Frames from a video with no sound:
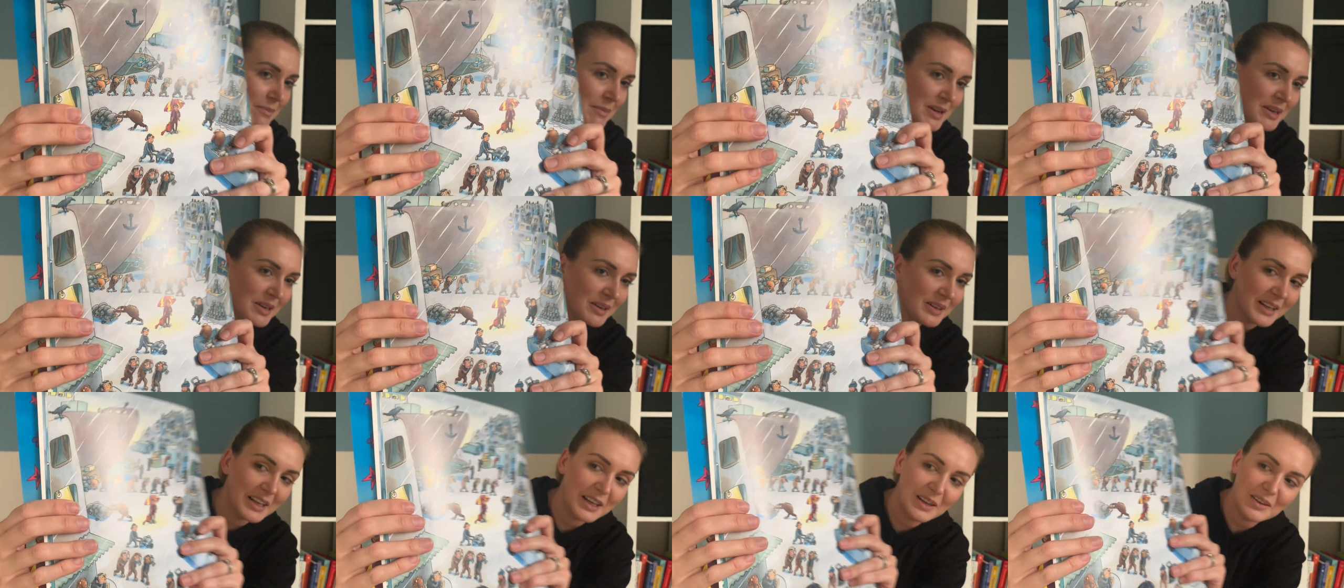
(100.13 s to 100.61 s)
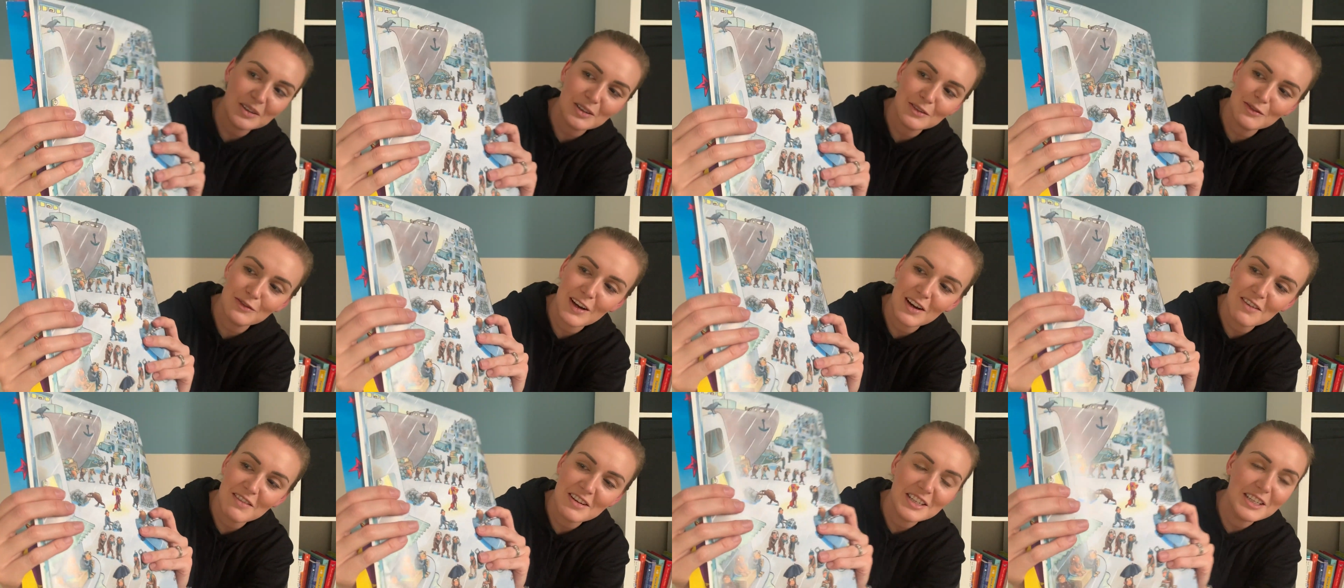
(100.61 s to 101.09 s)
the middle. He looks
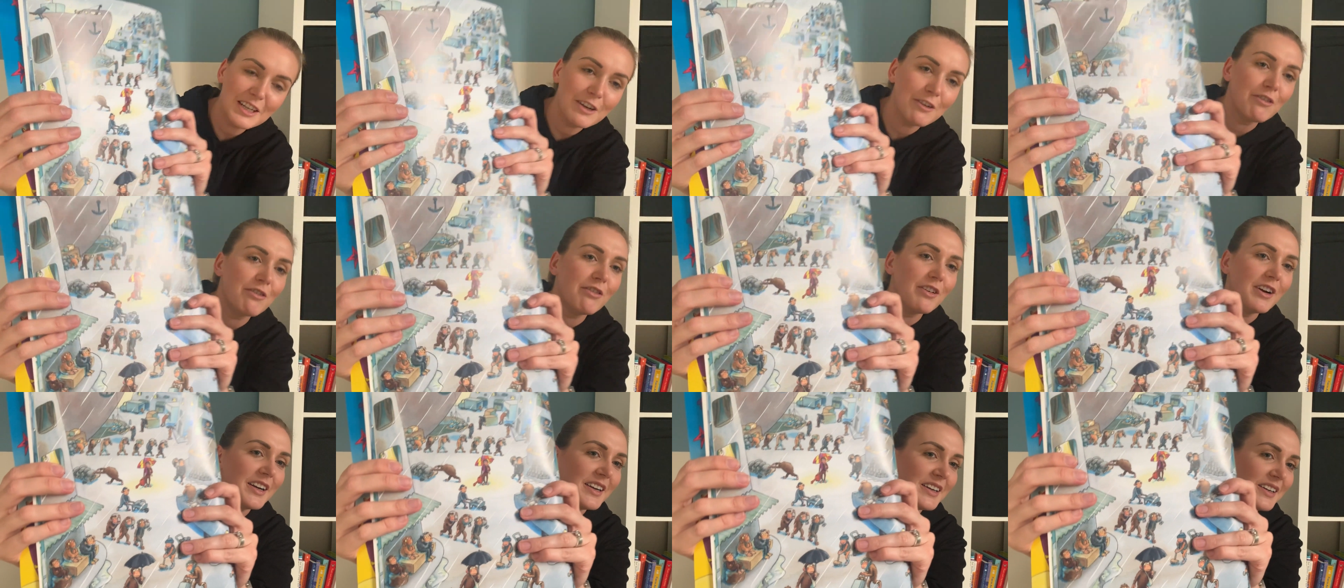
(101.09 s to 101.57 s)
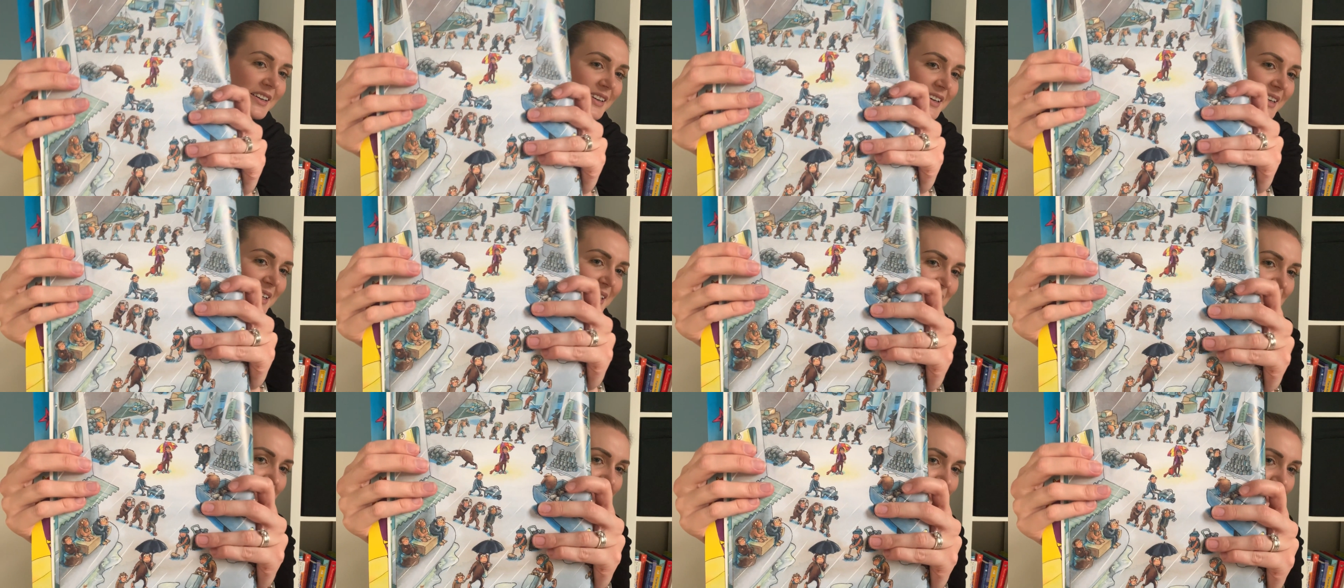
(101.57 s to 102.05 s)
very different
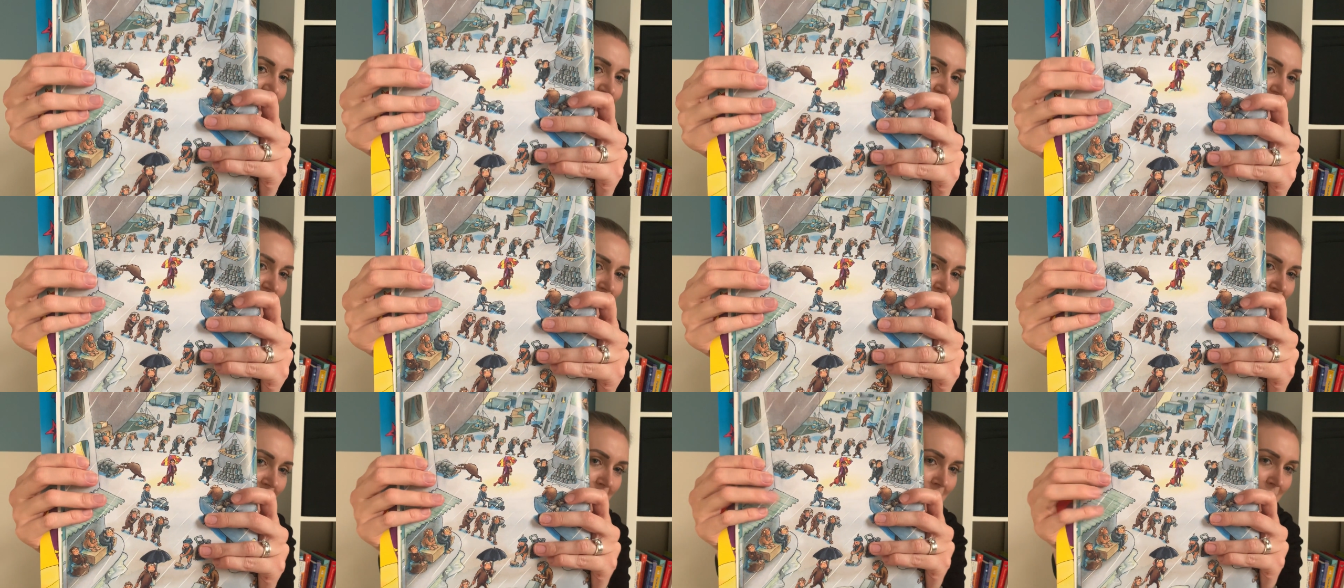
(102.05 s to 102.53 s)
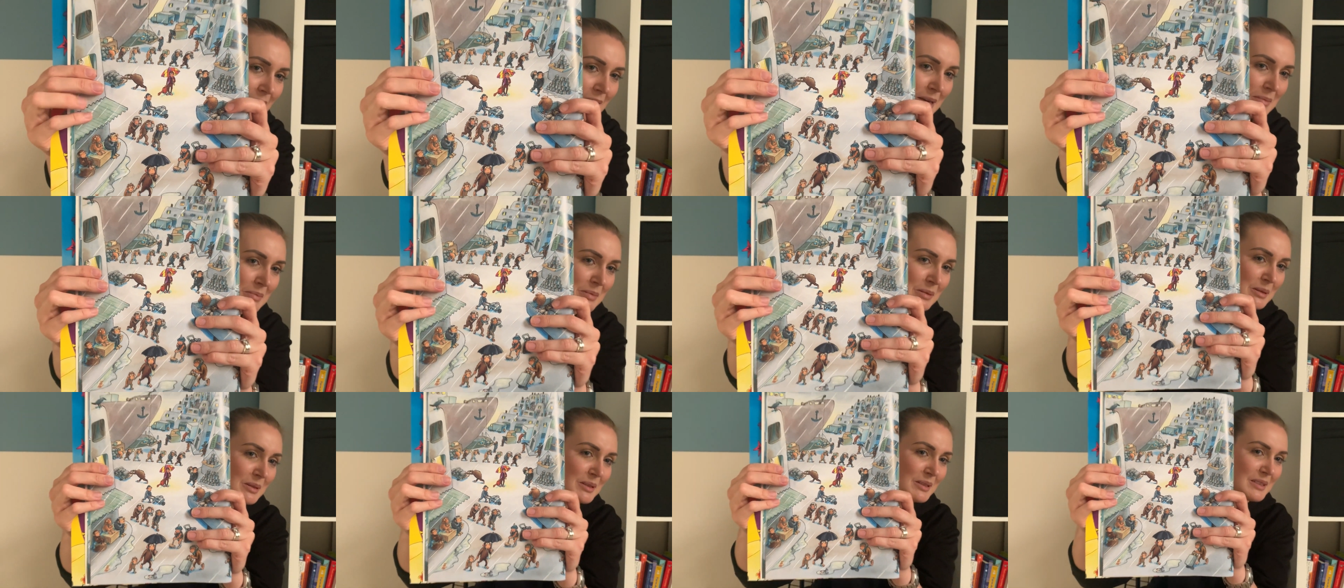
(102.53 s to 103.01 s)
to all the other
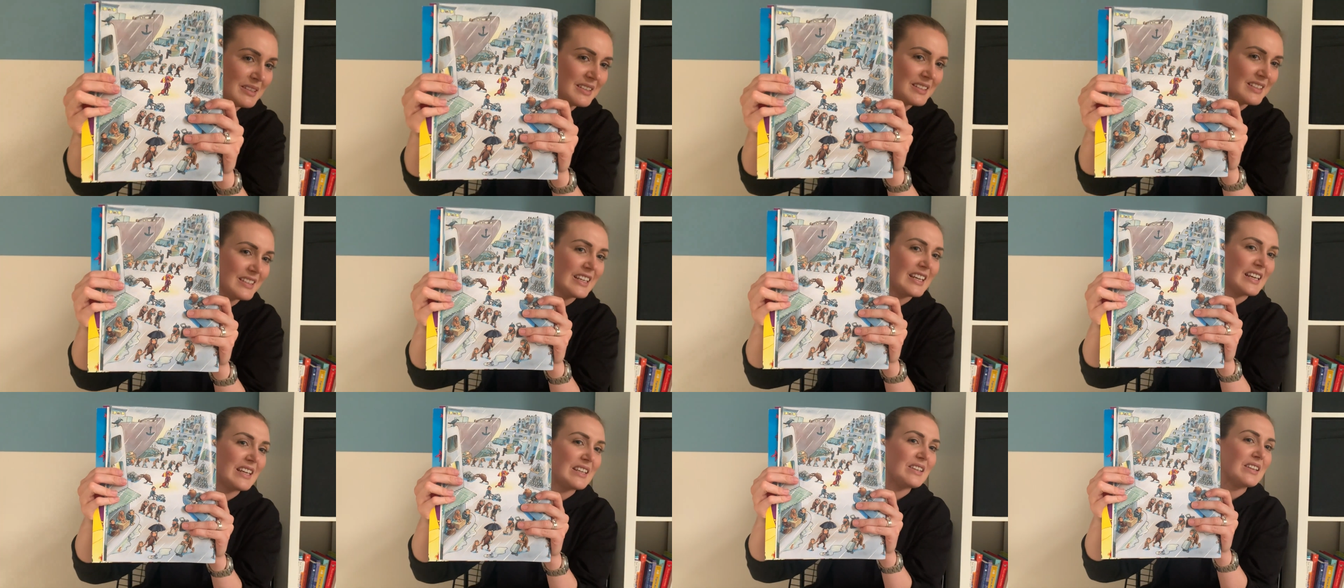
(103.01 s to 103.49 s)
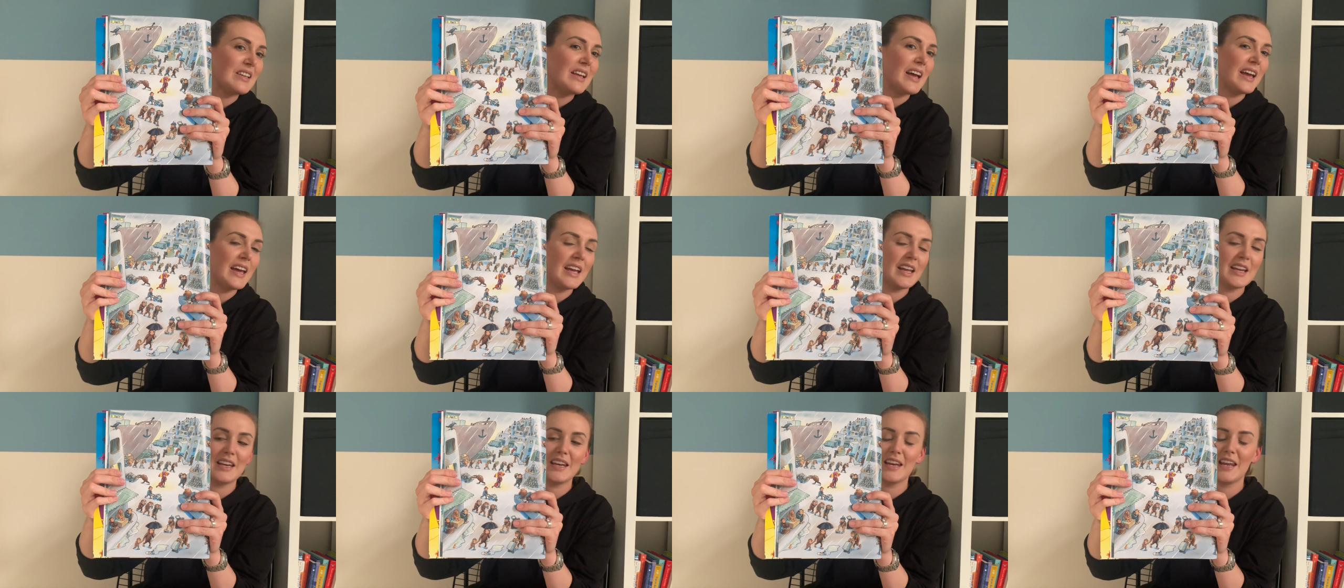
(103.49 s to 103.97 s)
people, doesn't he,
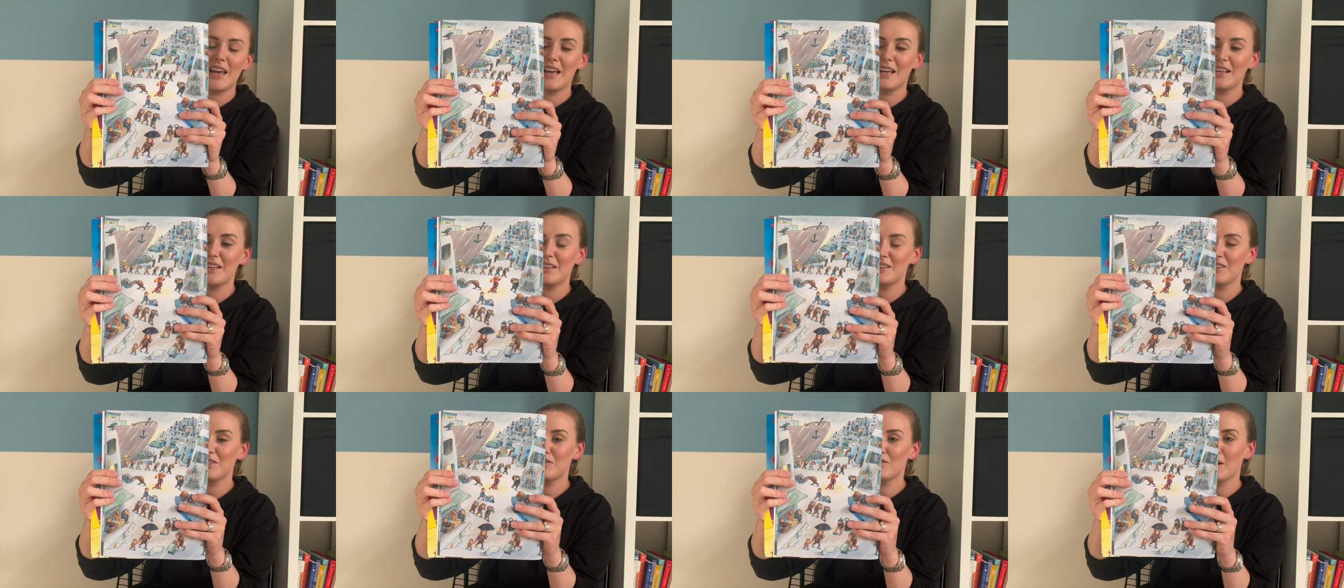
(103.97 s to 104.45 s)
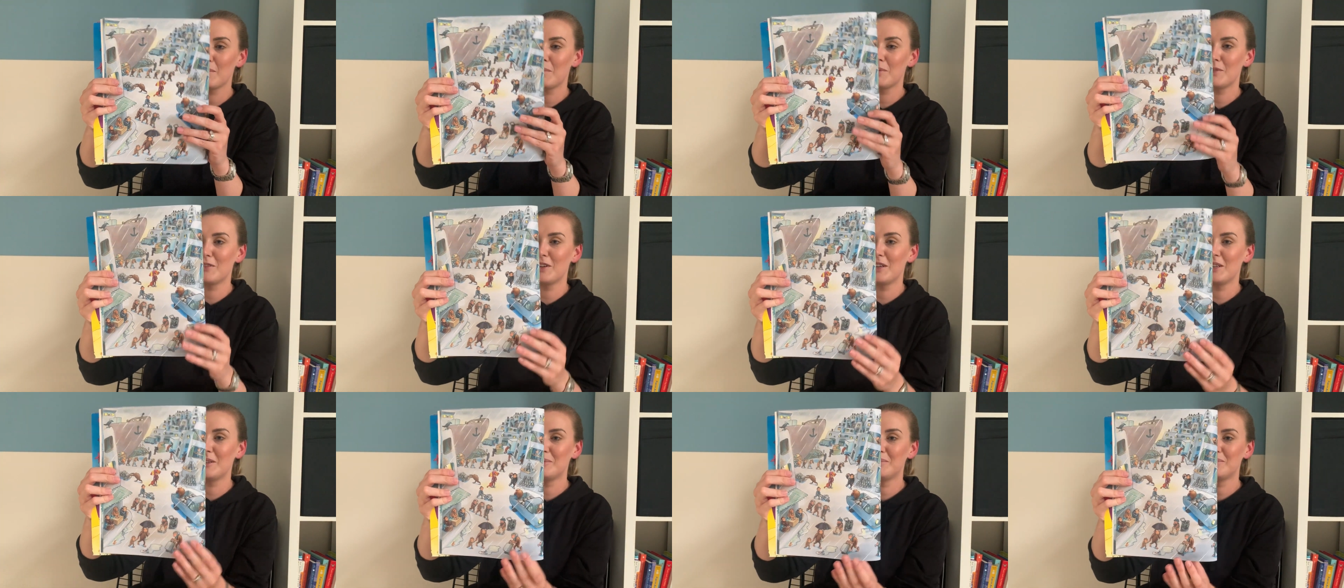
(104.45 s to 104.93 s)
in
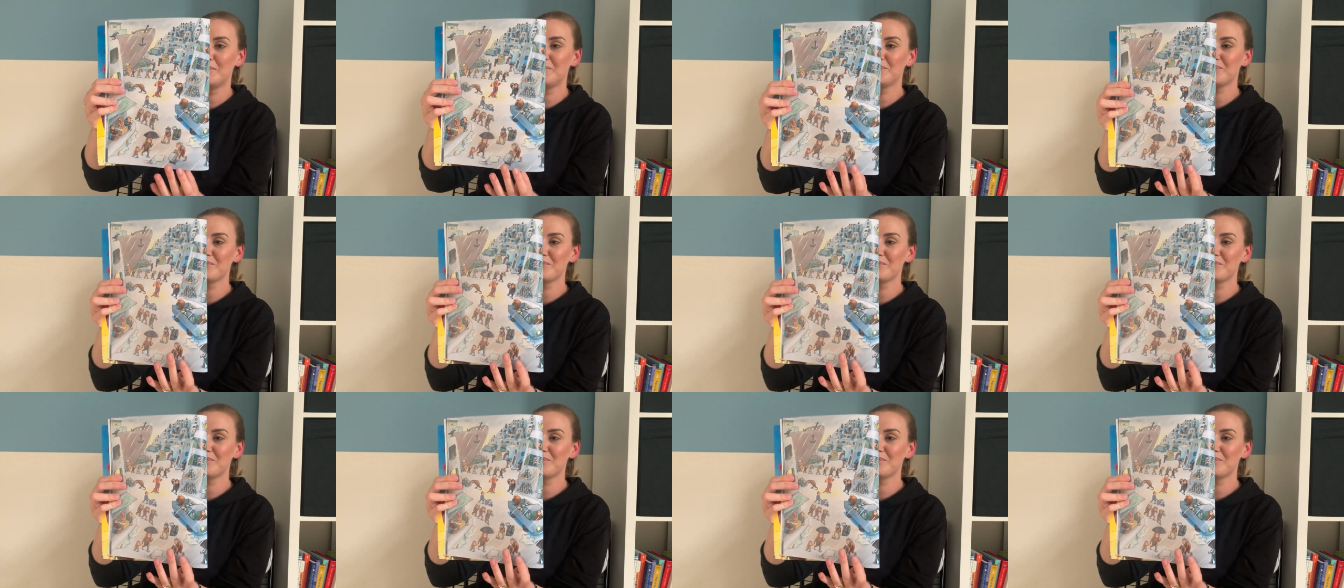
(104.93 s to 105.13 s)
Drabsville?